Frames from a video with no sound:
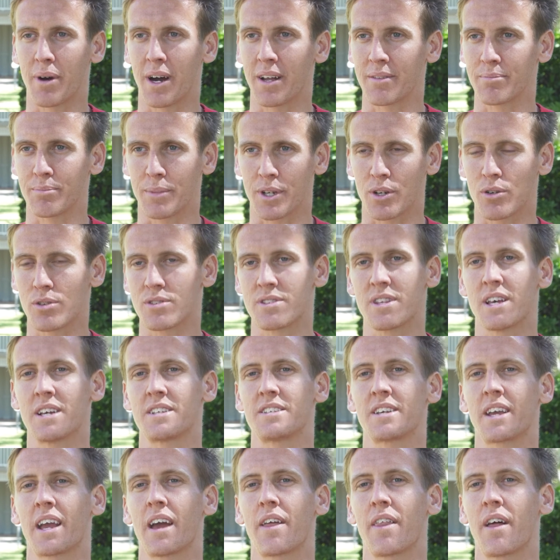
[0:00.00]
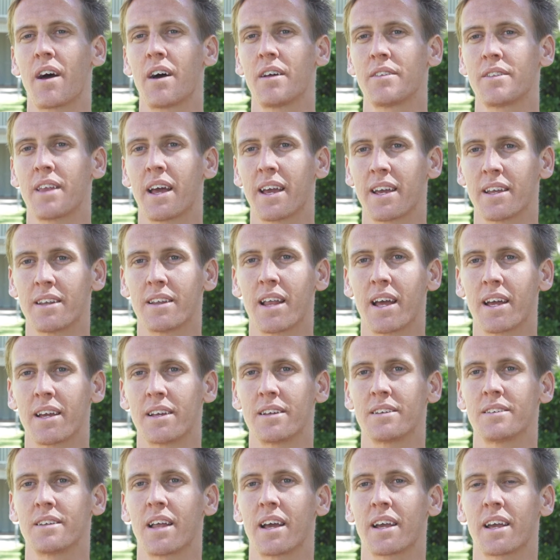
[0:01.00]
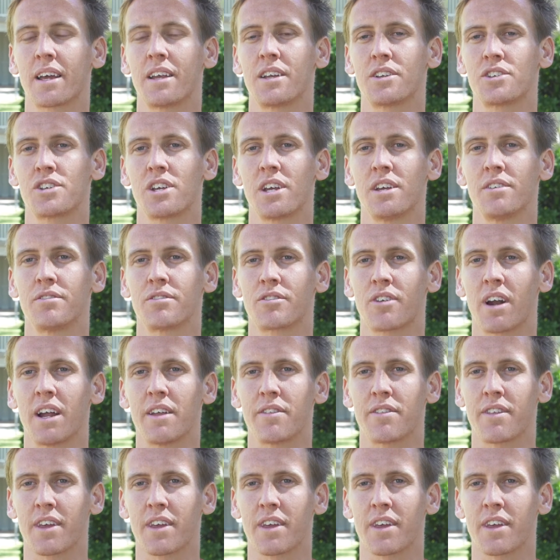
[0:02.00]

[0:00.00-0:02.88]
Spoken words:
but because they're together, they can achieve great